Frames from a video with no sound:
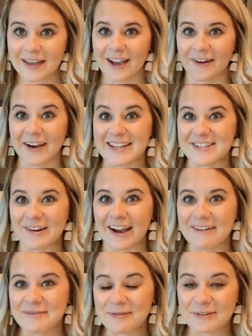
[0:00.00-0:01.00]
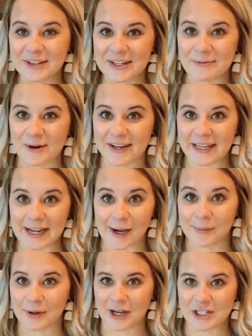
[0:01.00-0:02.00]
Okay, so I've been really wanting a
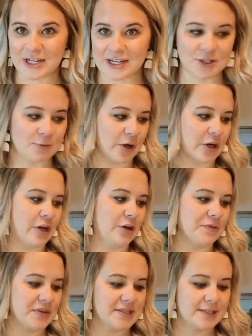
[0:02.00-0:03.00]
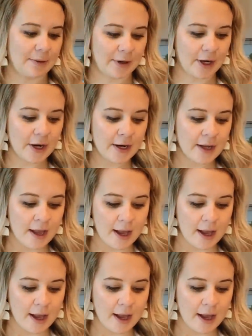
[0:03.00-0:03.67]
project to work on over the summer.